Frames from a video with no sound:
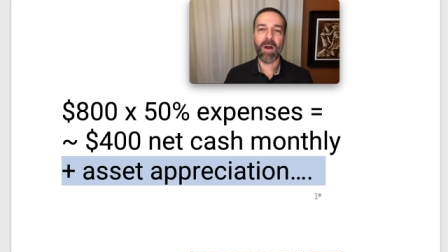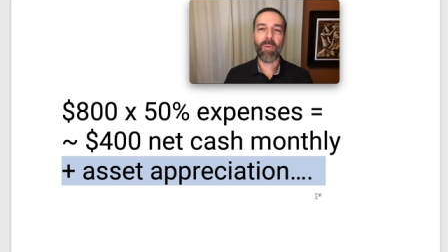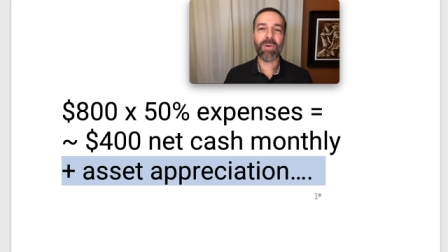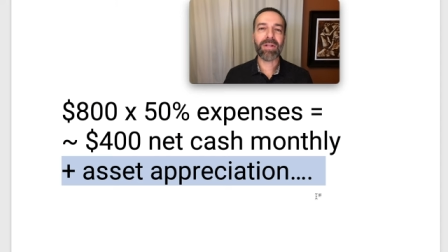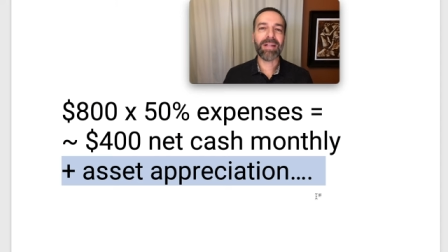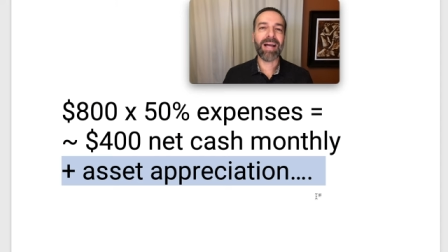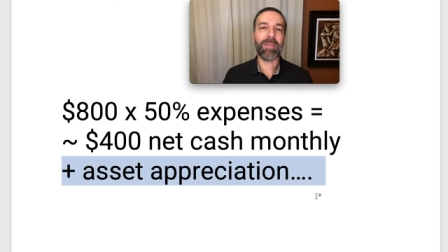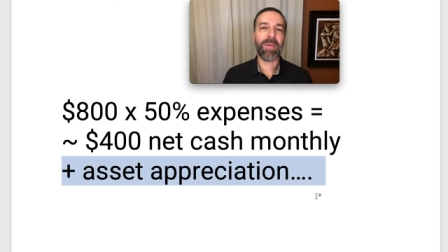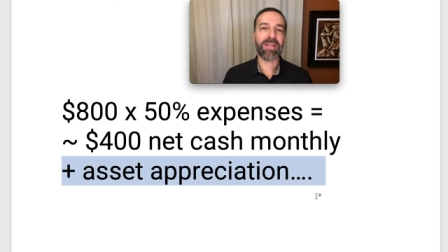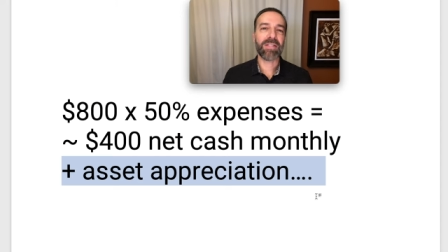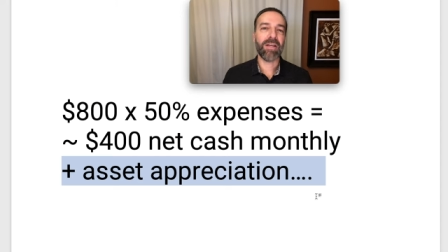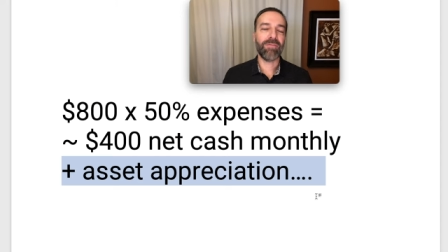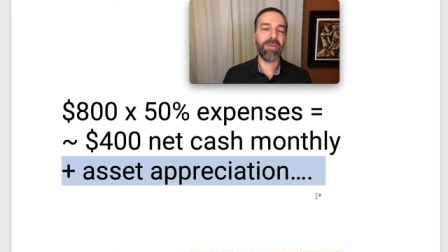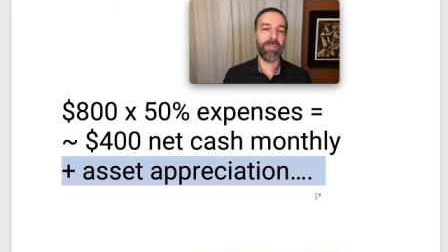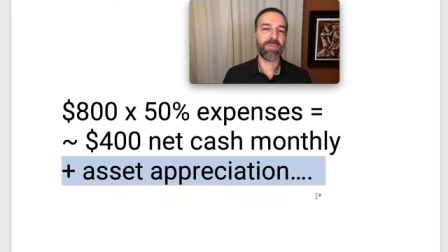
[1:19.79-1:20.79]
I wanted to line
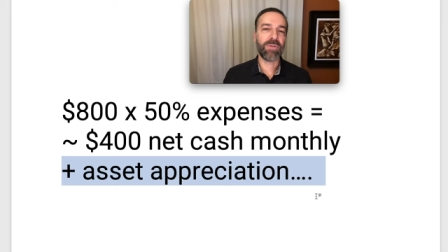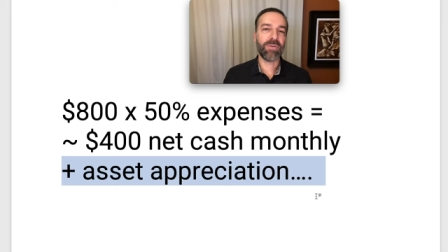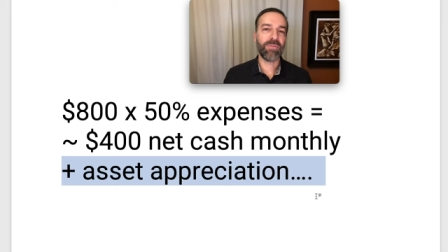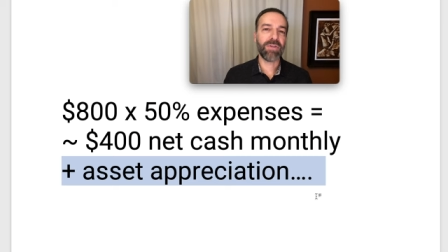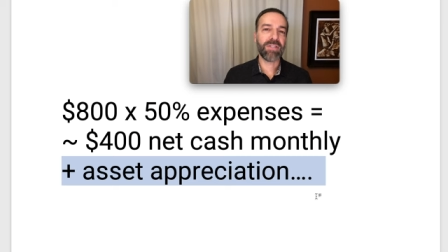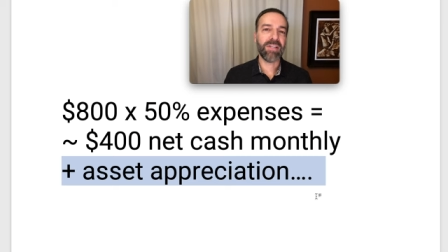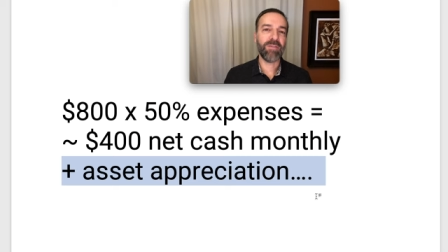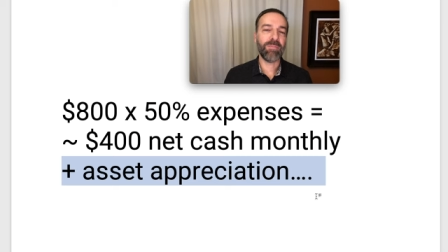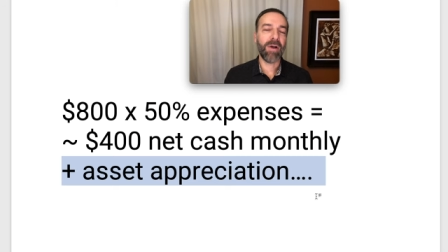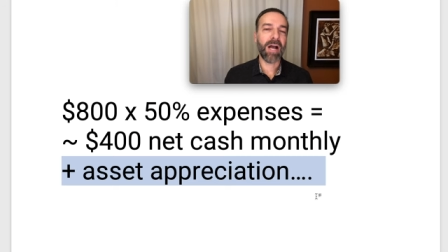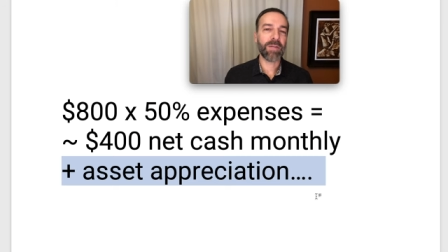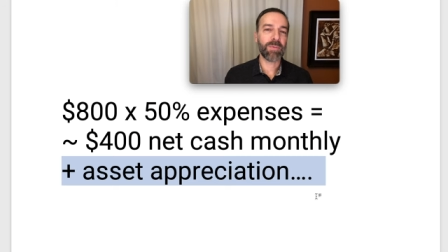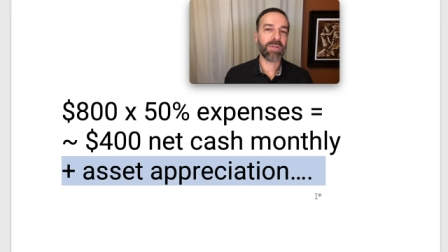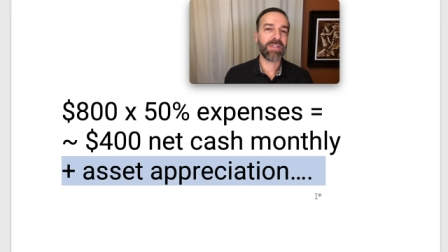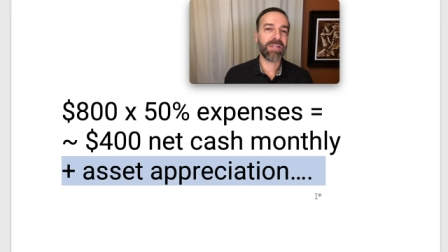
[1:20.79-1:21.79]
myself up to receive
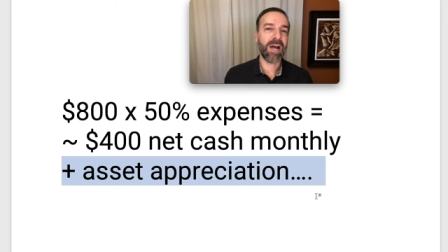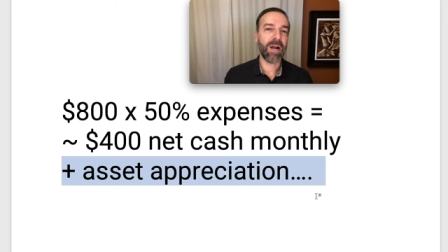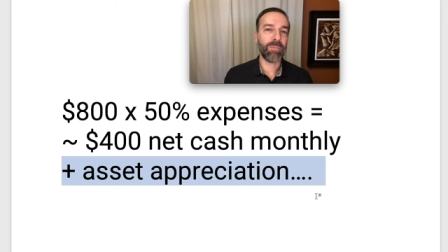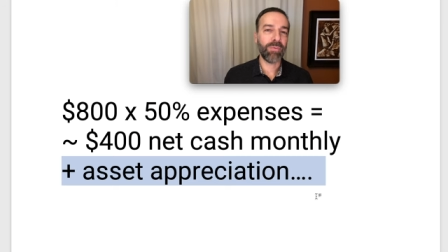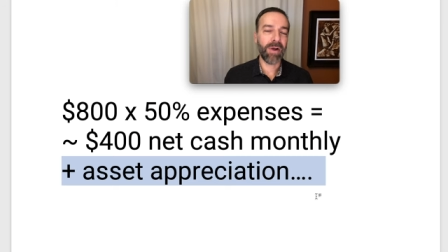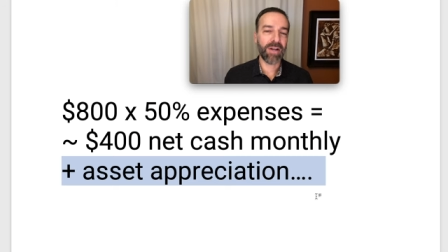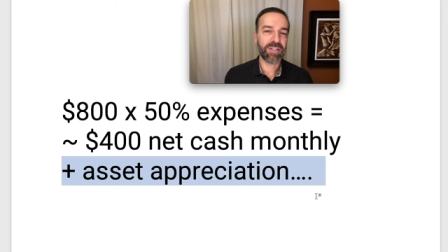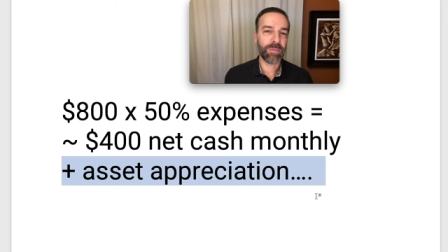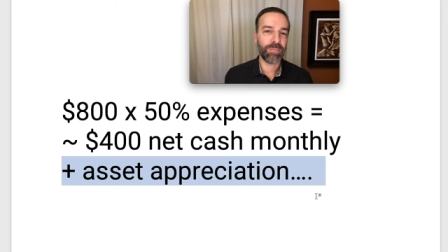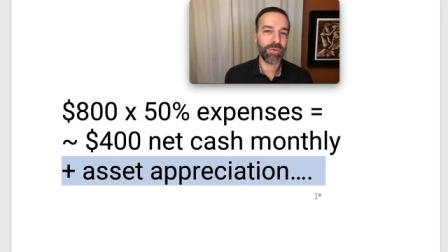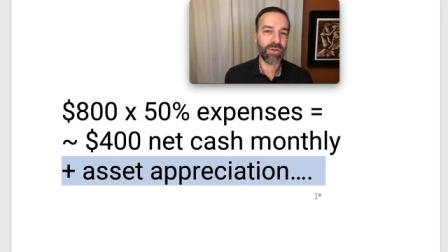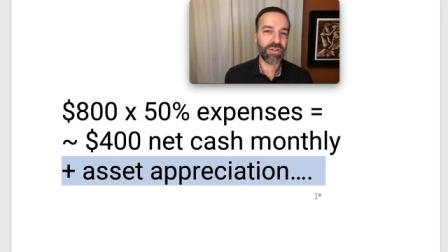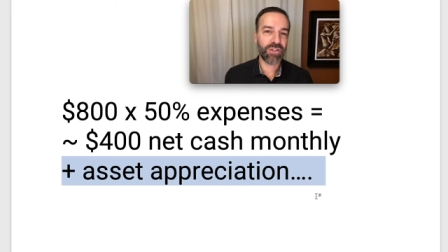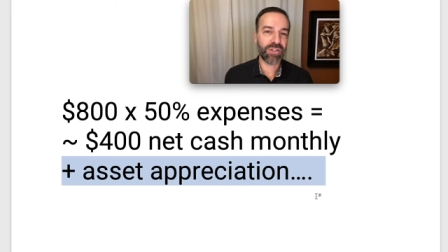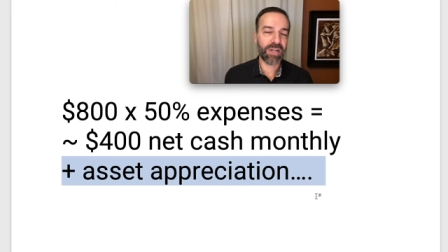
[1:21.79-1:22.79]
possible stock price
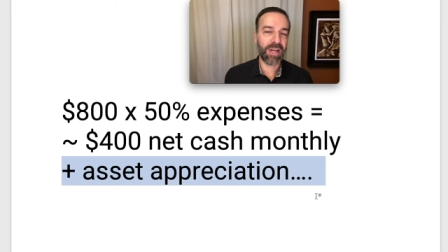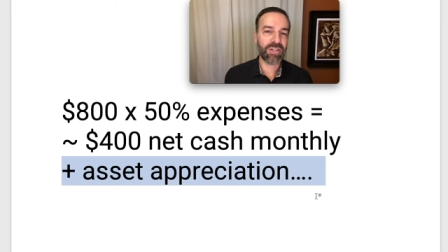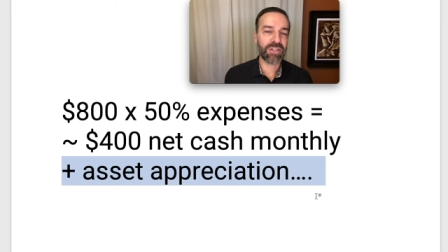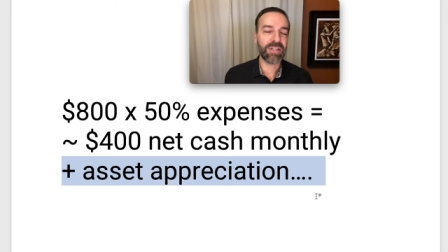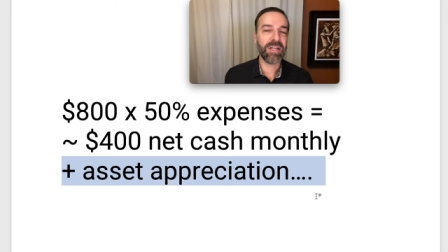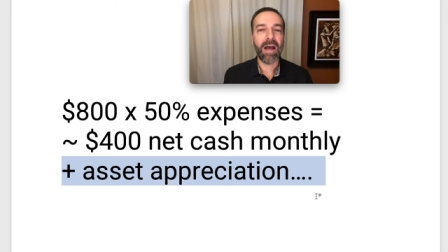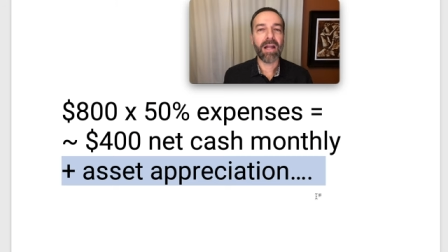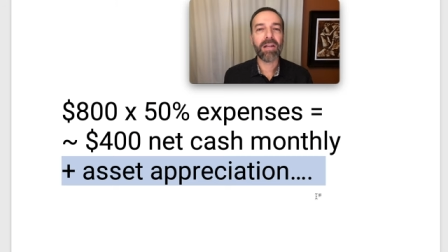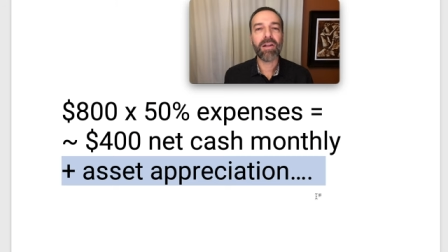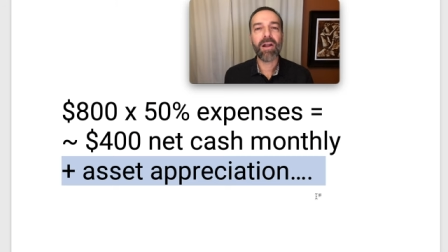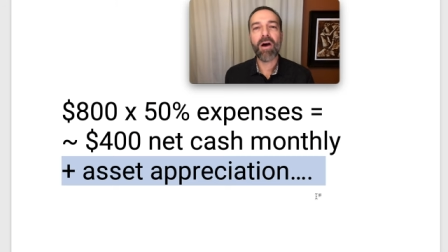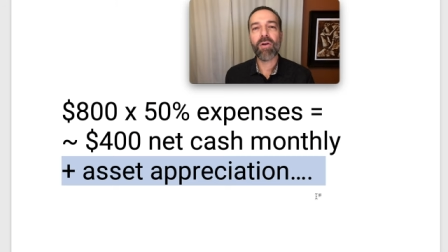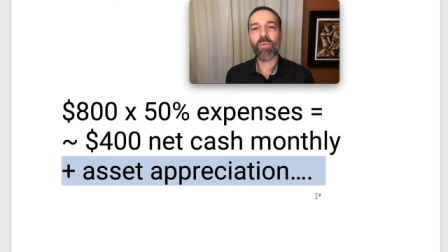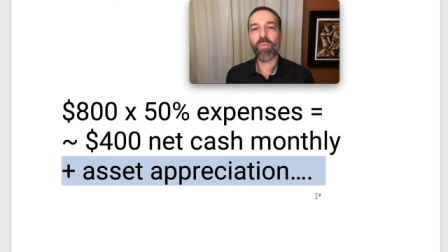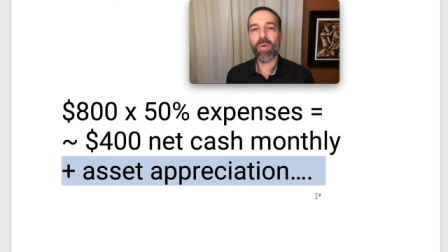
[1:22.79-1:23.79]
appreciation
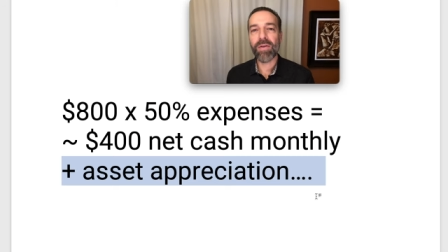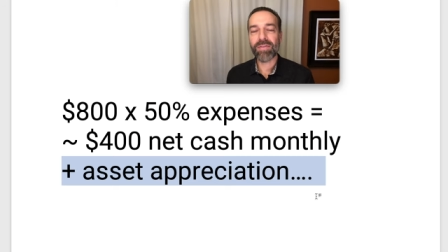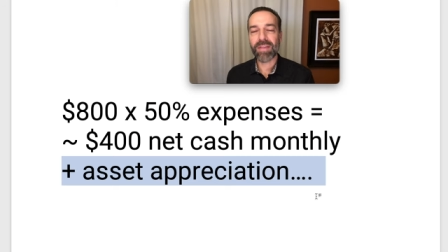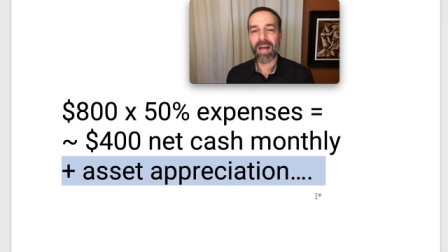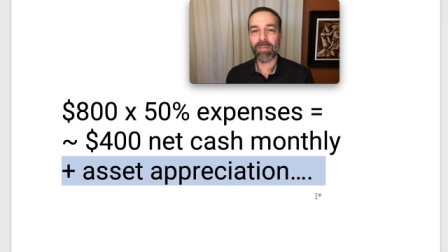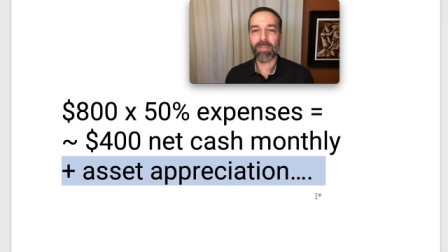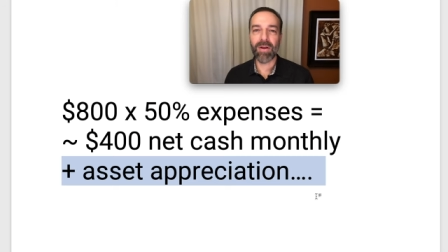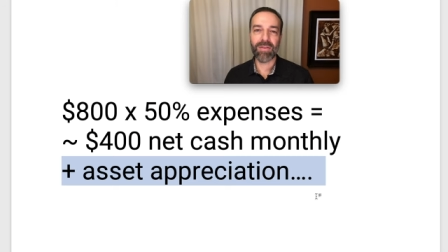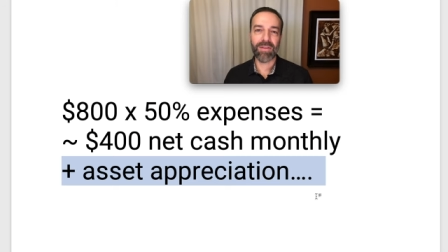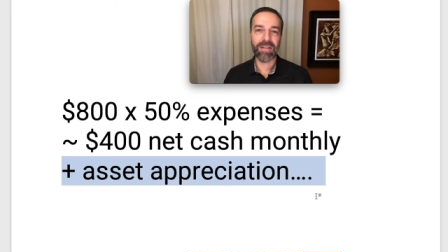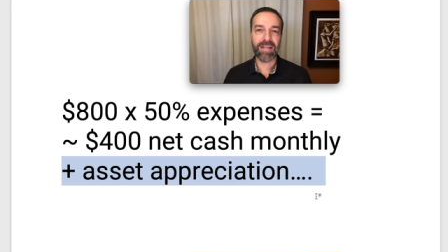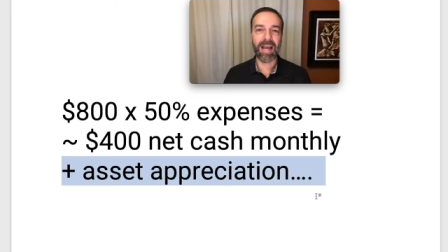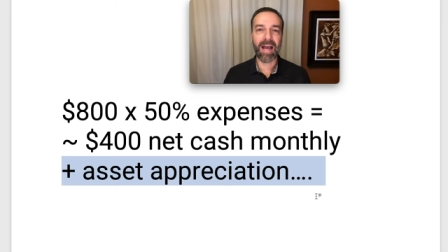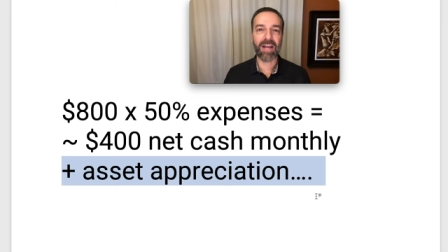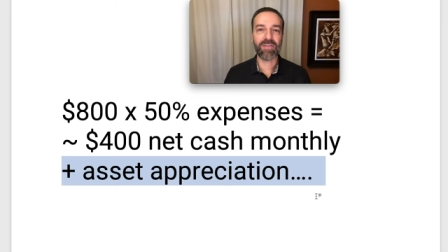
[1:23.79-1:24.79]
along with that monthly
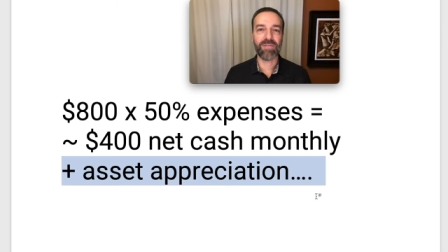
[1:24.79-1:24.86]
cash